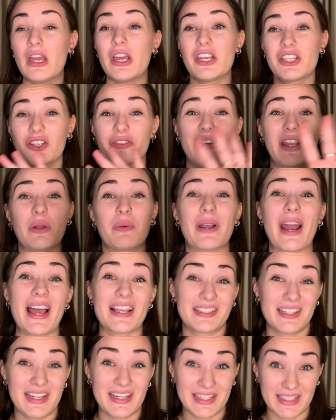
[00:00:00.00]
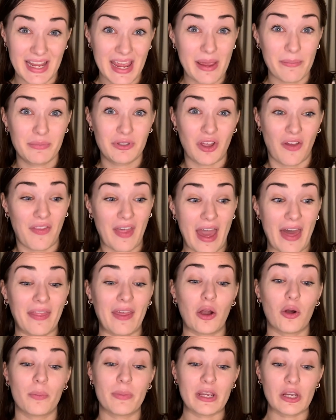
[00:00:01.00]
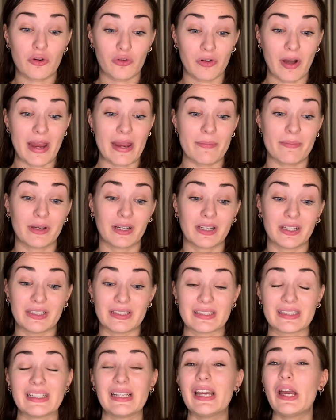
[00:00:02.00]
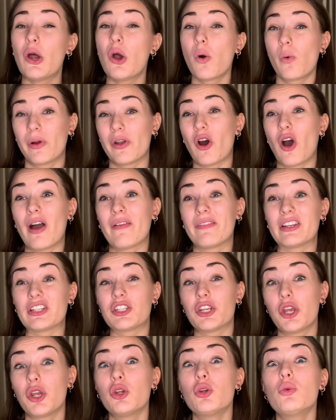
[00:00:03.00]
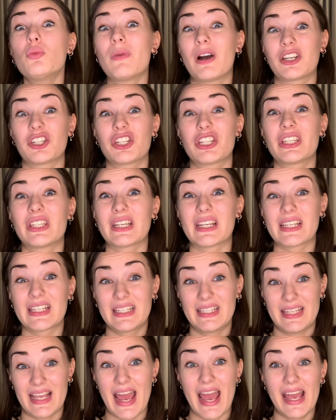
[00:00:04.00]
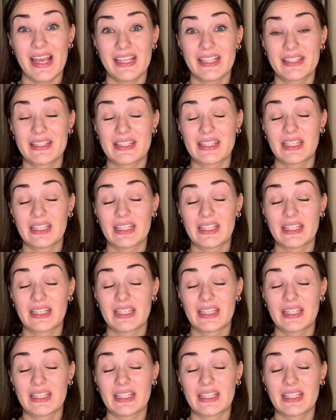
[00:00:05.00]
So if anyone has any tips on that, that would be great, because we're not having too much success.